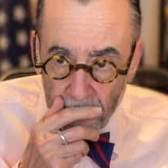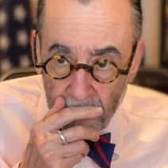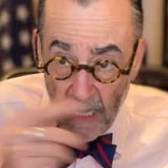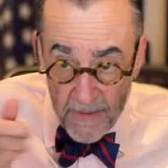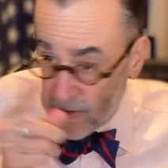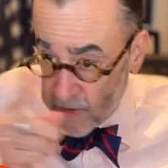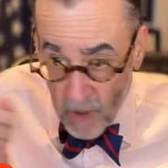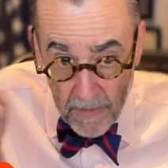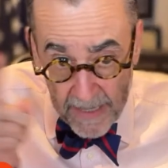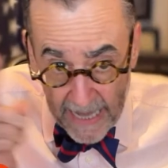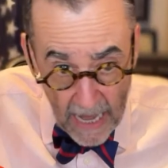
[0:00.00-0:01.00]
And there's
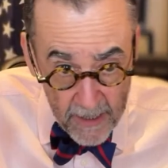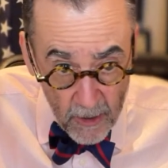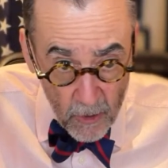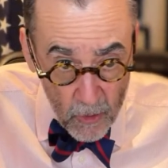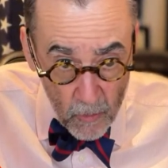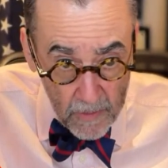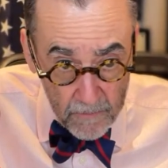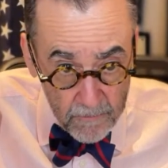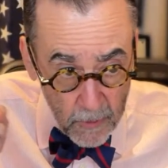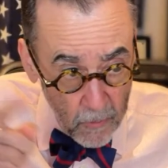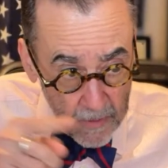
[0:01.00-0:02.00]
nobody out here who would
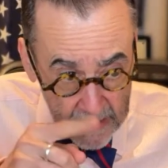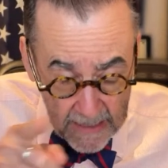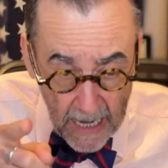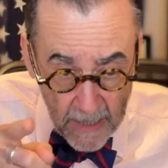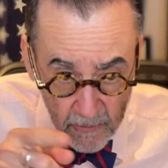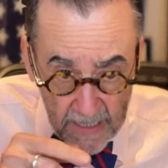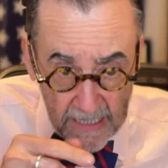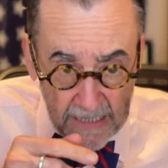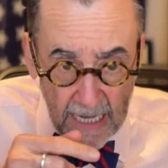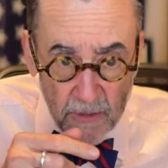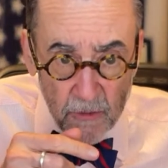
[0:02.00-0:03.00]
who would contradict
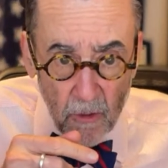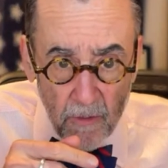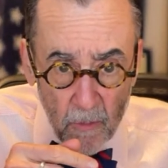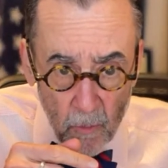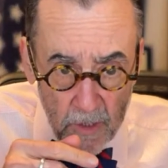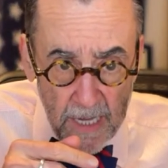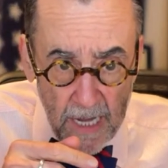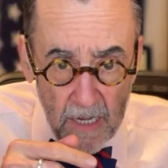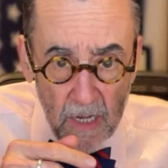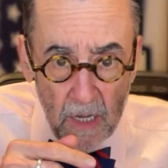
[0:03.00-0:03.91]
that story, would they?